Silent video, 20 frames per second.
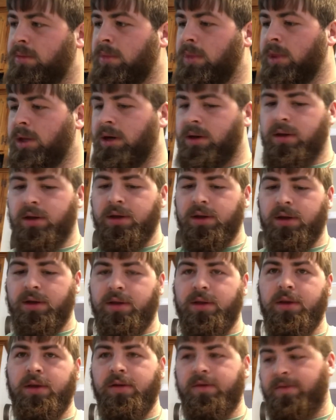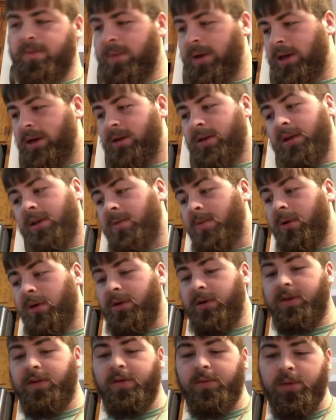I think that's enough paint. That's probably
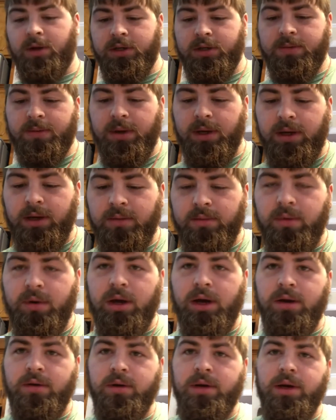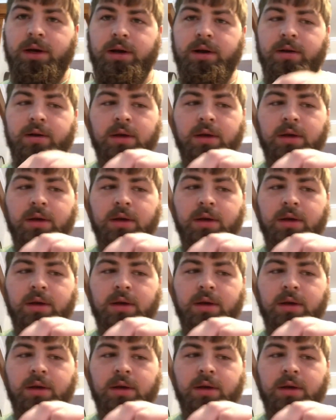too much paint, but I don't care.